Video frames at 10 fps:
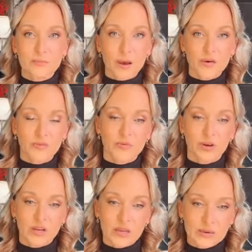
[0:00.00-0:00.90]
in
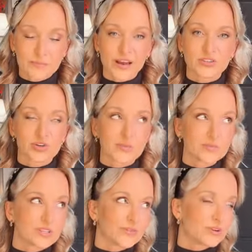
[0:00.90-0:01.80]

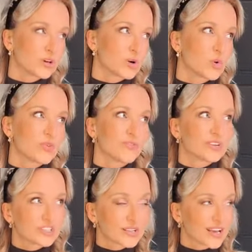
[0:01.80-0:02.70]
bedrooms. If you know
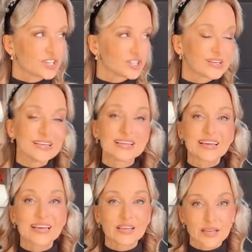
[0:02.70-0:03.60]
that ventilation
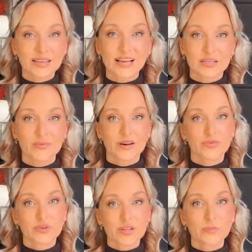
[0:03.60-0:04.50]
is
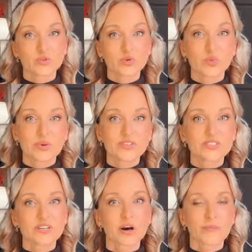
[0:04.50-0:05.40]
inadequate, for example, during
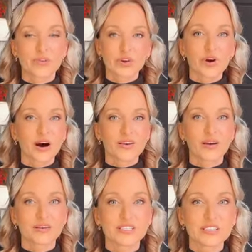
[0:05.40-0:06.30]
winter time, and you
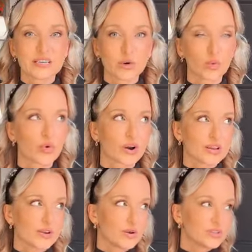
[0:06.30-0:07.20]
can't guarantee,
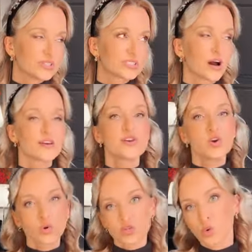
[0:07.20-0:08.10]
or you decide
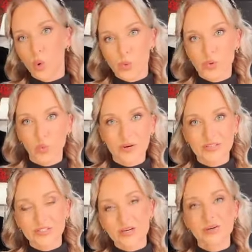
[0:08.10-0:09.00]
not to open the
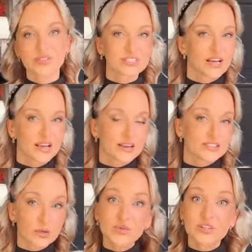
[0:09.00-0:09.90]
windows,
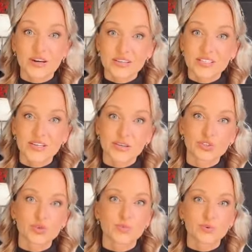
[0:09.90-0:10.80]
it's a good
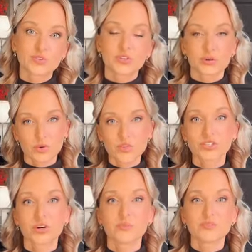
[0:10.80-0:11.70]
idea to put
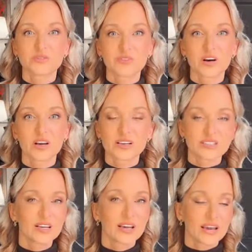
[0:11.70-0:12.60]
good
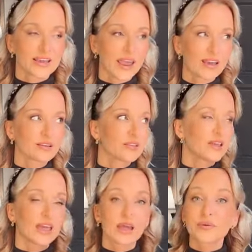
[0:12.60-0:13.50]
dehumidifiers. Again,
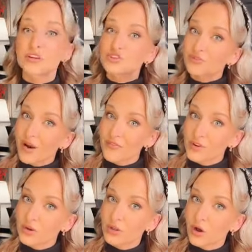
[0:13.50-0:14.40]
in the area
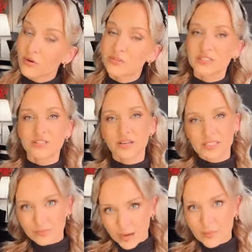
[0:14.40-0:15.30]
drying your clothes
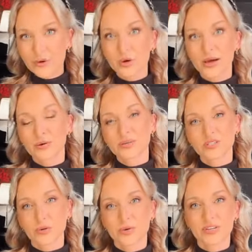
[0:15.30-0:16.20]
is maybe
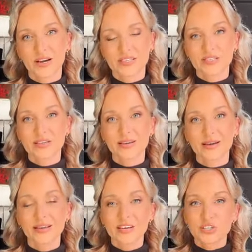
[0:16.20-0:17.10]
also a good
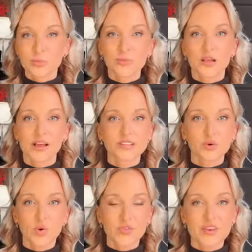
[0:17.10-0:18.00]
idea to
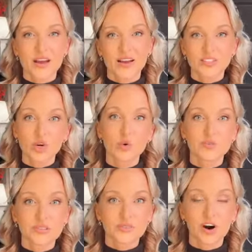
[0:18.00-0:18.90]
place overnight
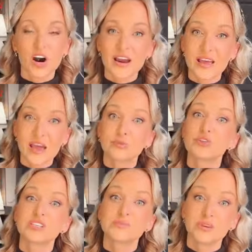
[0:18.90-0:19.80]
dehumidifier. It
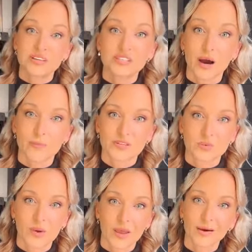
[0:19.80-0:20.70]
will speed up
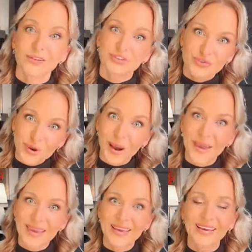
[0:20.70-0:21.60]
as well
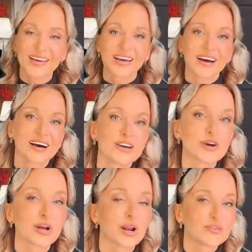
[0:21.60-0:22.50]
drying
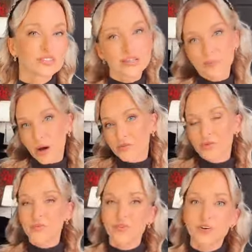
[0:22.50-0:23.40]
your clothes in the
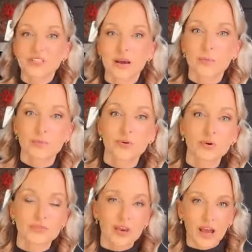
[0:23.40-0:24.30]
bathroom, for
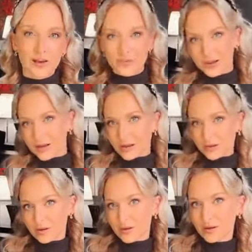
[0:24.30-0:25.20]
example, if you have a
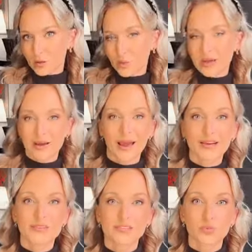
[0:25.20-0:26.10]
quick
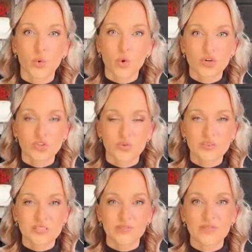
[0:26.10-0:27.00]
hand wash
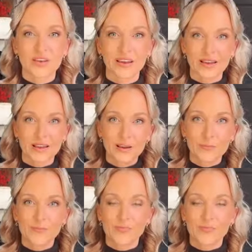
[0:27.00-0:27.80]
or something,